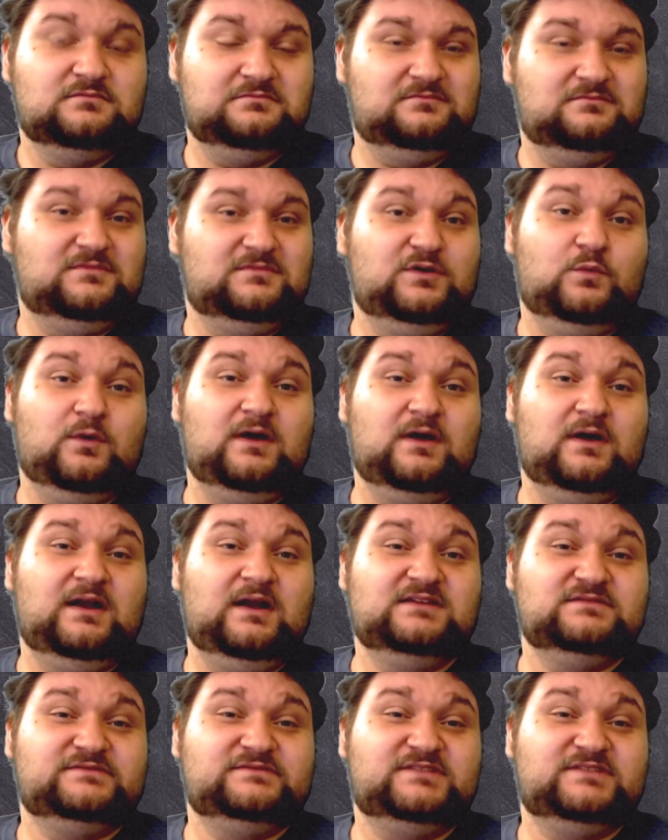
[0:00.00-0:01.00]
You won Age of
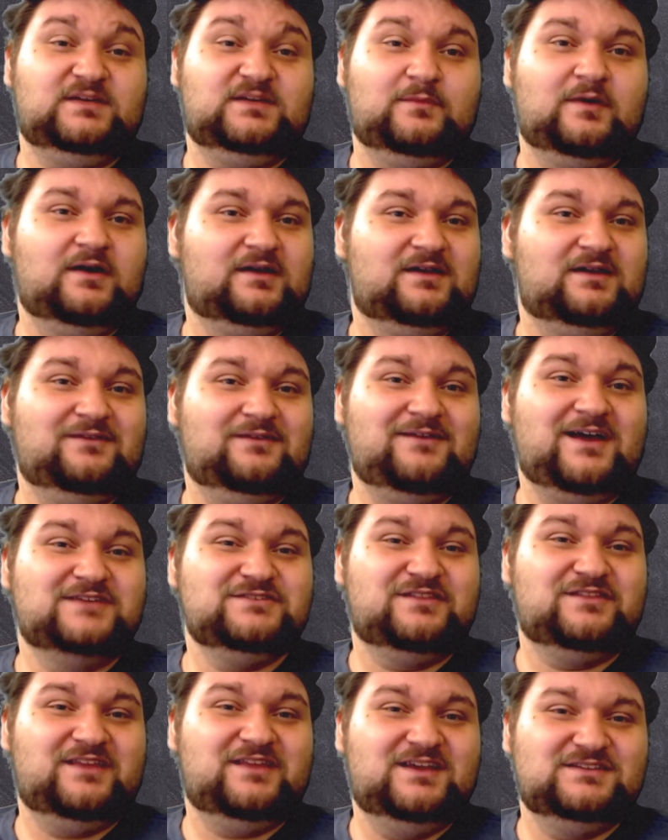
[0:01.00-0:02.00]
Sigmar.
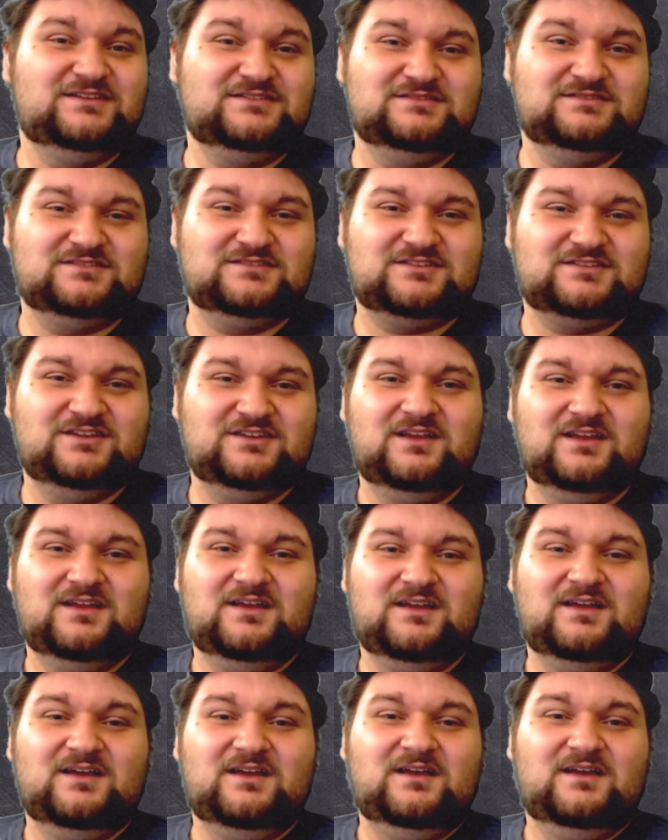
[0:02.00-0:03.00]
Congratulations.
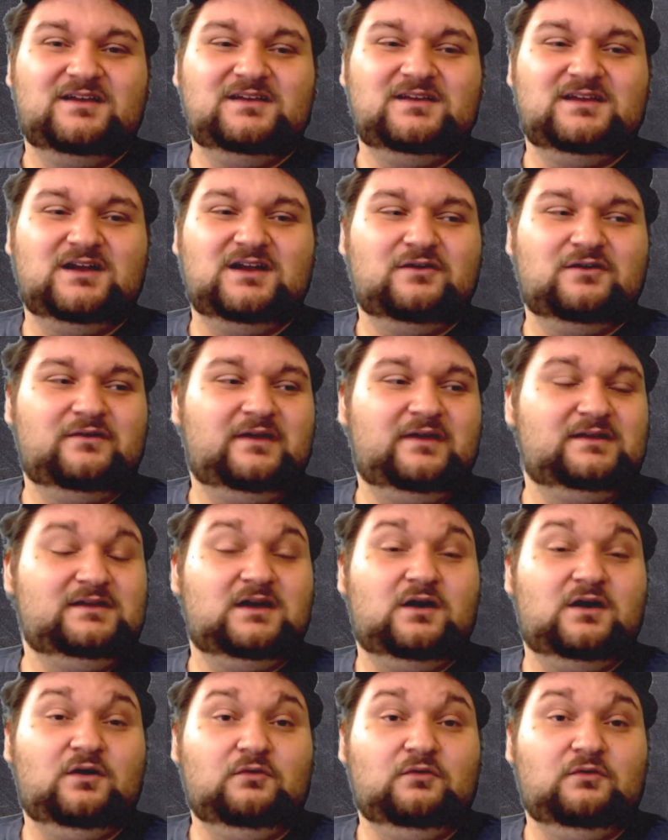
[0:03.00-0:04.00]
And
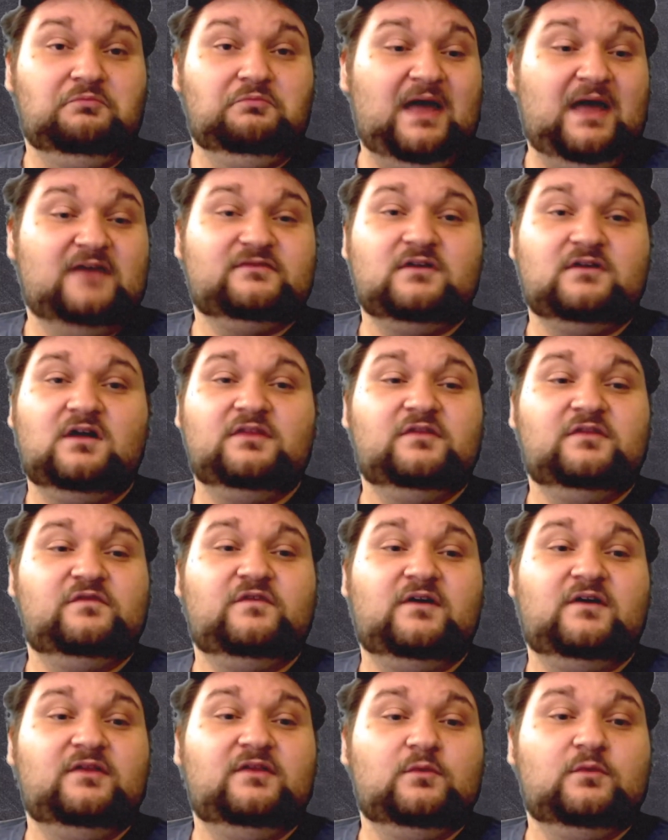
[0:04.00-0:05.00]
go have all the fun
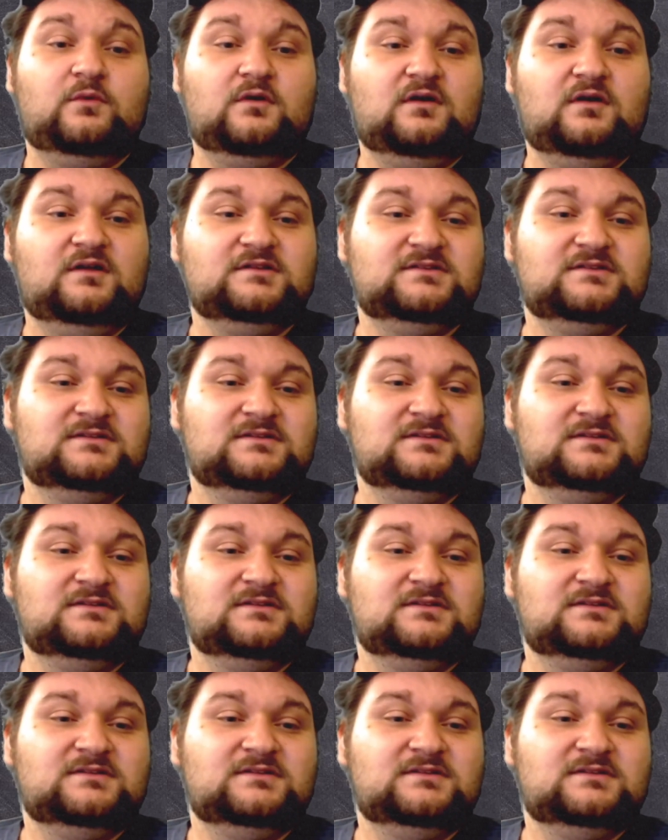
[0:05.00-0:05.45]
in the world.